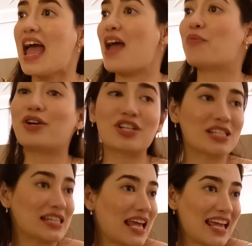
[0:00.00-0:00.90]
And we're
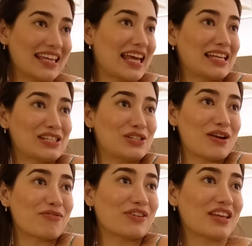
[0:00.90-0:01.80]
just saying yes to
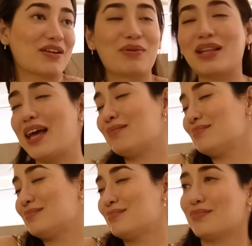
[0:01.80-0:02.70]
everything. We're like,
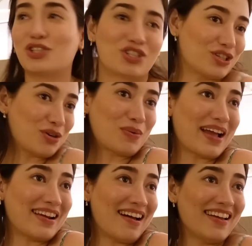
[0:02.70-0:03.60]
sure,
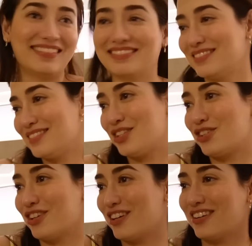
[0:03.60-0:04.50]
why not?
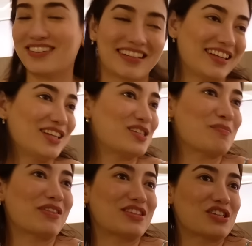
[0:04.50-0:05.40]
Sure,
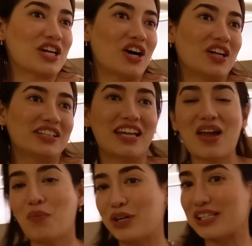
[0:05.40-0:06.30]
Elizabeth is on
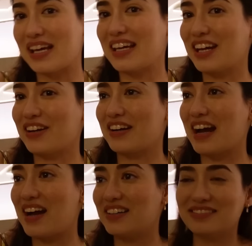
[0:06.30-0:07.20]
holiday, we're taking her
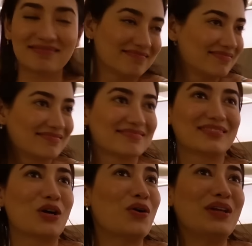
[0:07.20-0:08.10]
out.
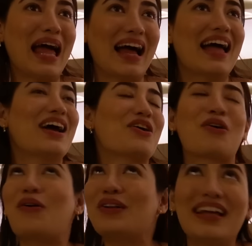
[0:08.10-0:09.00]
Go
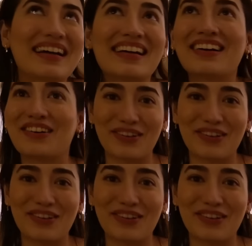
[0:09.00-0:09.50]
lang,